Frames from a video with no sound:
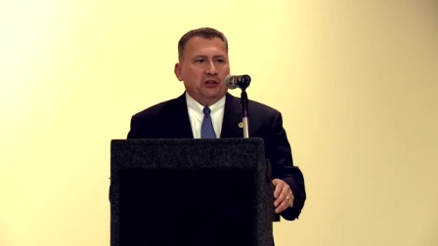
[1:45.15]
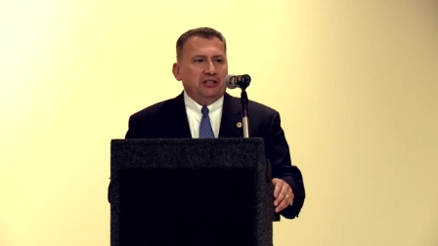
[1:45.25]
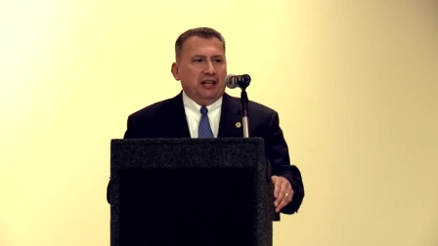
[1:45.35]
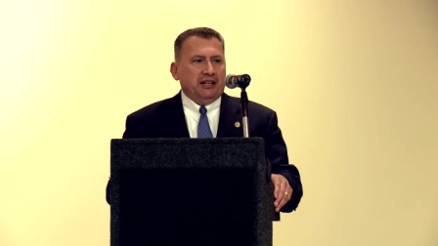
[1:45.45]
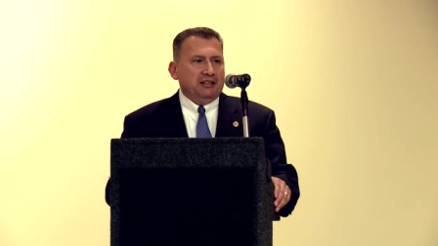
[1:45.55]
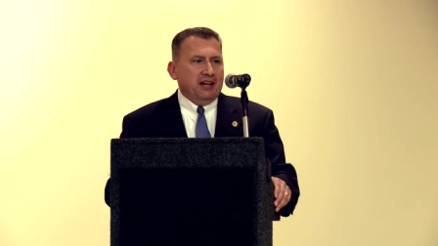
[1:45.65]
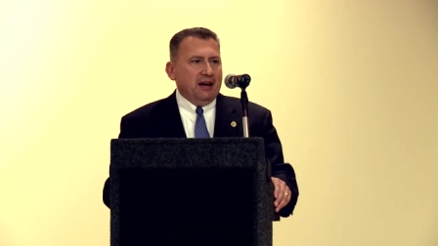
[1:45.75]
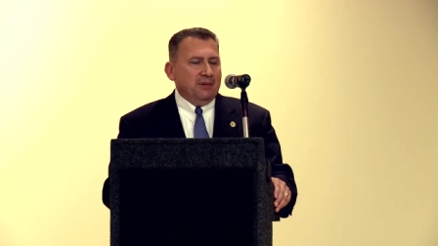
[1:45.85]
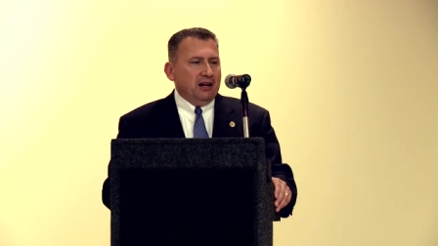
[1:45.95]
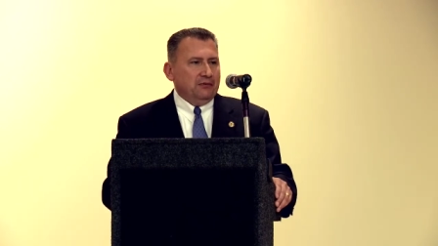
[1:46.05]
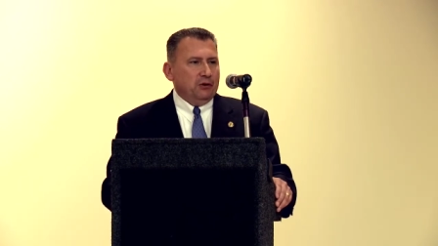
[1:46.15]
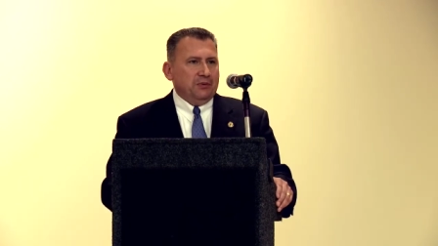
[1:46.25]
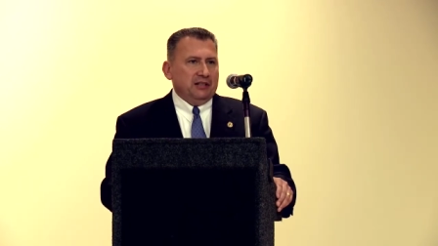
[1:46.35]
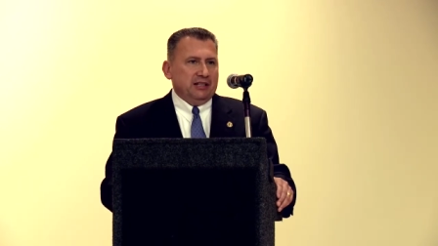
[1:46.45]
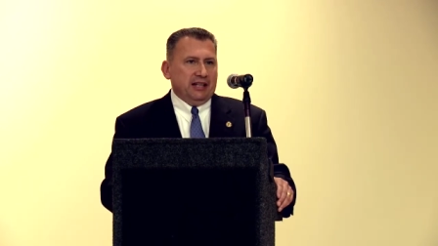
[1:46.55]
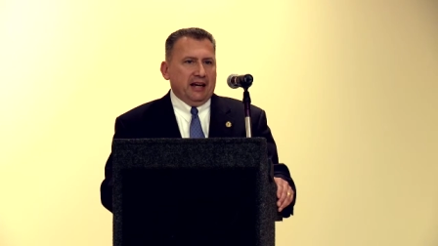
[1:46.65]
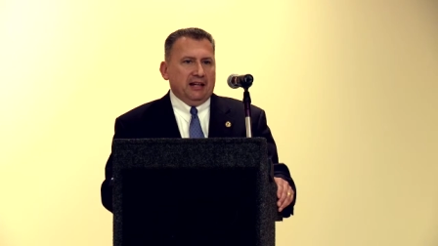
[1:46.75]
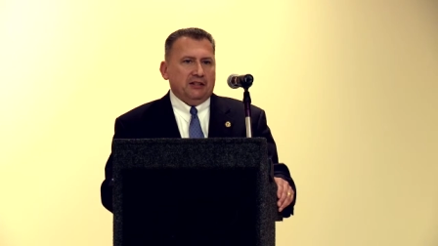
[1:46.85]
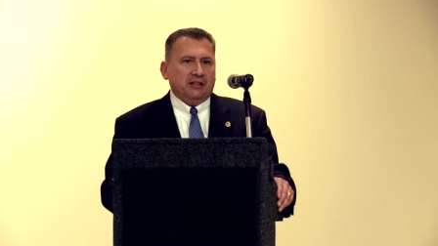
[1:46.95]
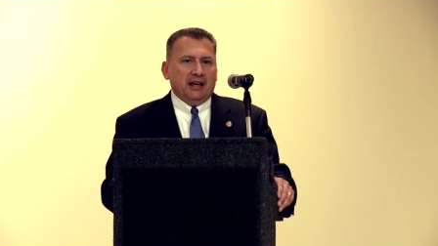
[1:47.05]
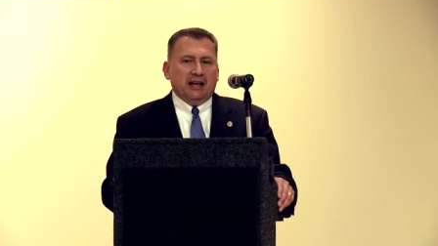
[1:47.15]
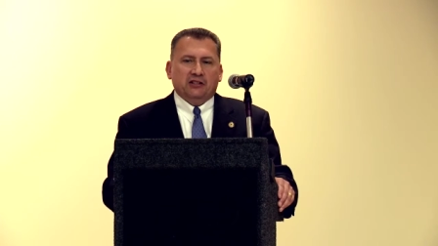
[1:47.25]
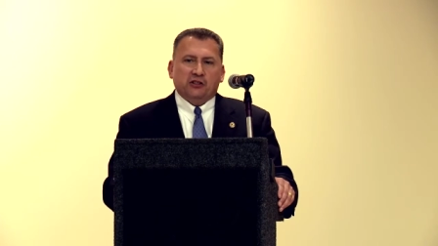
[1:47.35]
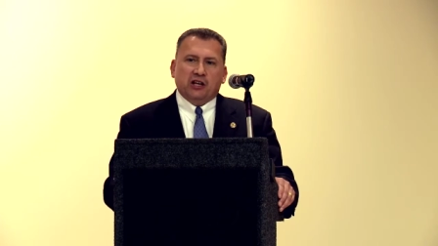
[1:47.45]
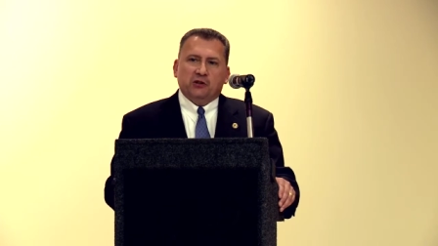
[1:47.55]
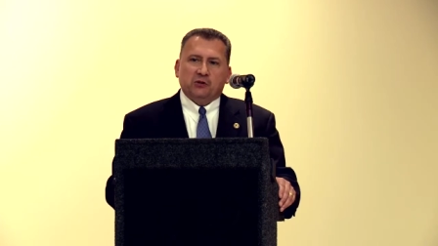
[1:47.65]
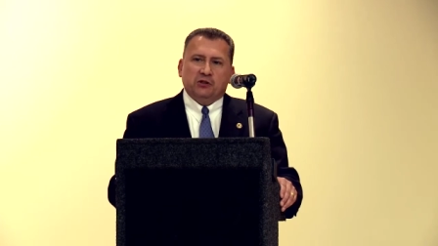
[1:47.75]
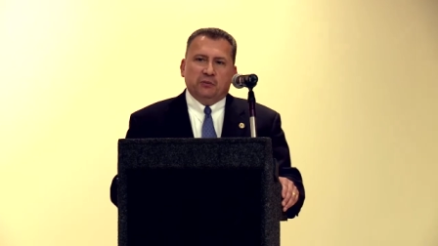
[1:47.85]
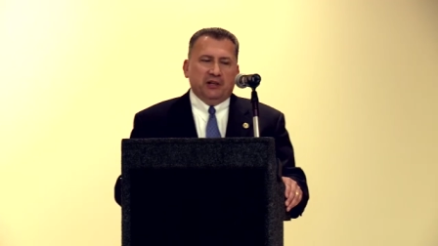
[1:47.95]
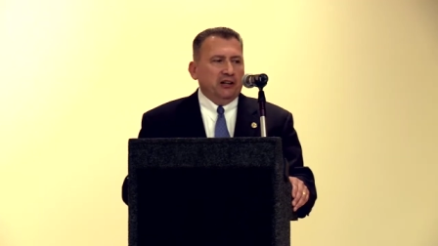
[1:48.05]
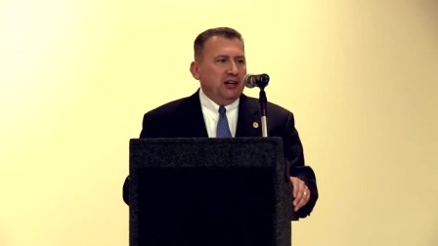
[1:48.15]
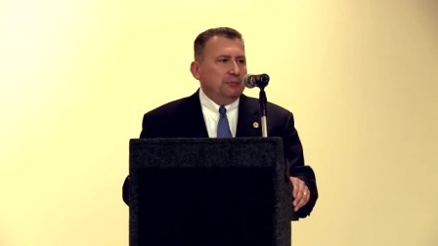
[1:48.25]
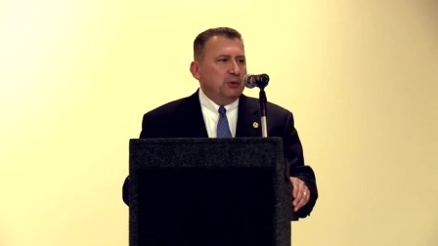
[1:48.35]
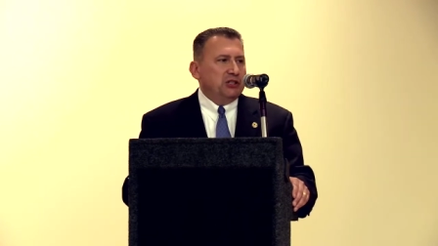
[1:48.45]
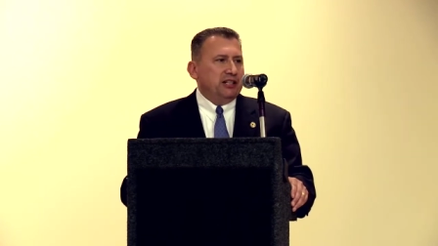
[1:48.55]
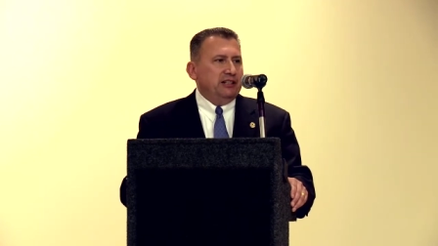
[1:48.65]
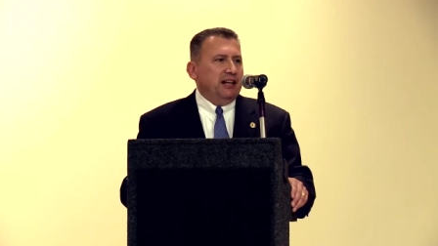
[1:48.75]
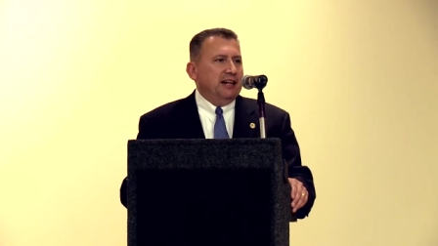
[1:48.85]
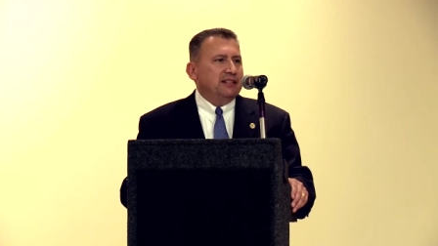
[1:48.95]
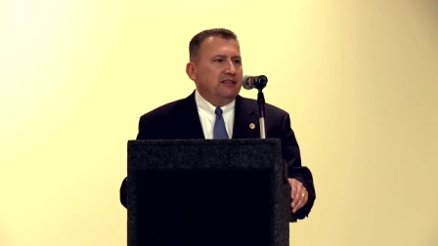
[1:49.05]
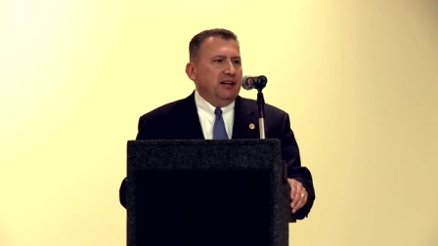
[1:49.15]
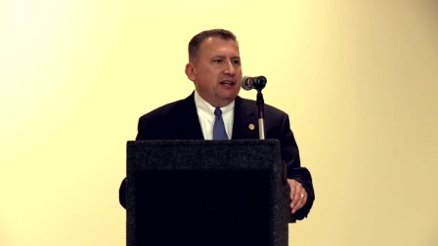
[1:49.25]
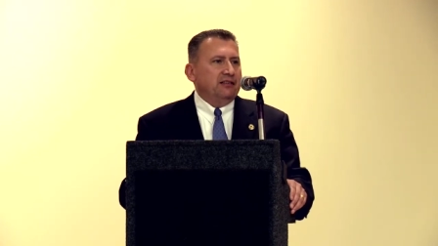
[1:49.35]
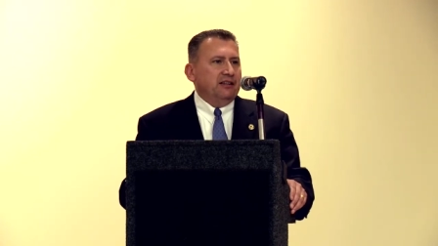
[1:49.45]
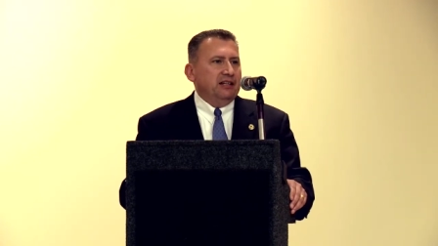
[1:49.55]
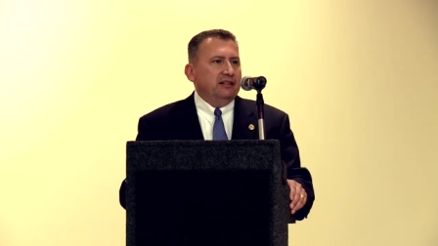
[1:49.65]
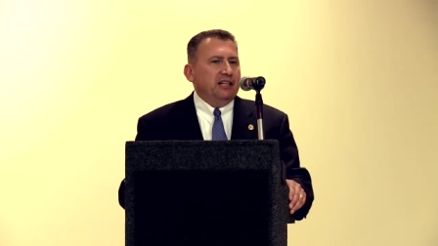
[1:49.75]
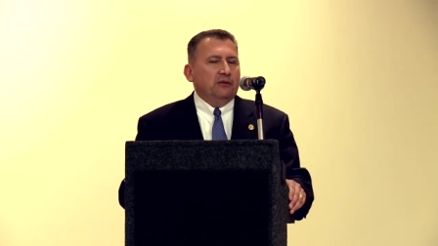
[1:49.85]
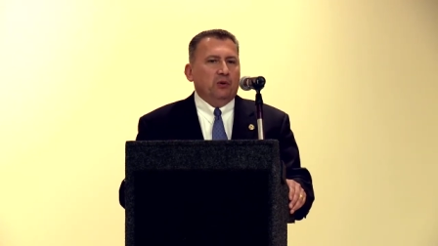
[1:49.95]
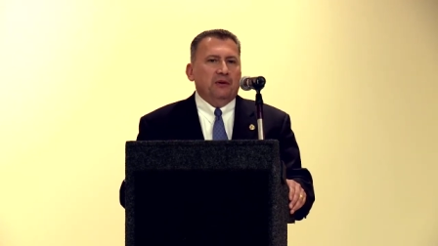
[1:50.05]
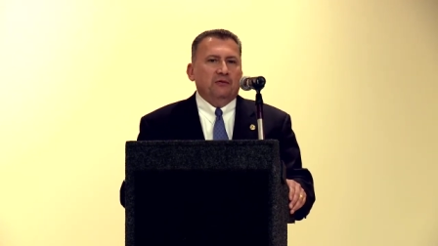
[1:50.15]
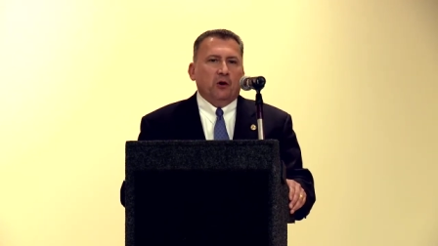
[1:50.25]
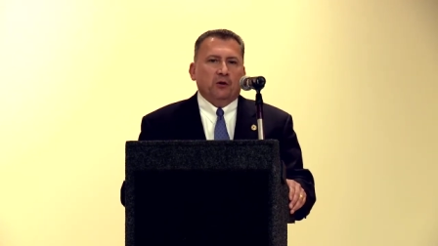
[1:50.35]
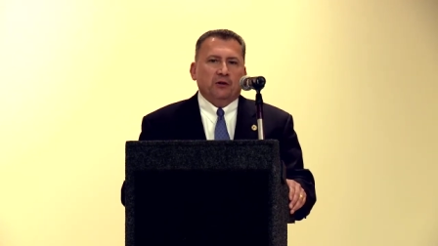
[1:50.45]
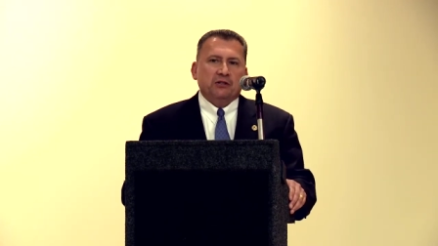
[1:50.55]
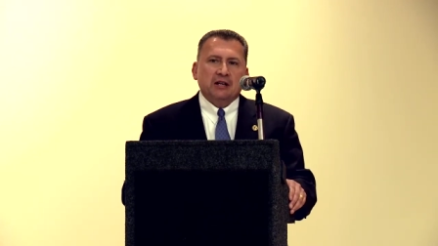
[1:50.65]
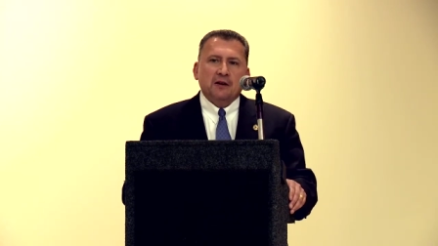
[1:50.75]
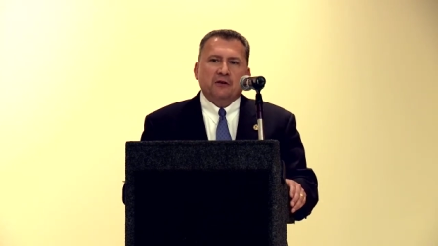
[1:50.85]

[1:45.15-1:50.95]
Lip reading: You're taking time out of your busy days and schedules to be here. I'd particularly like to thank the League of Women Voters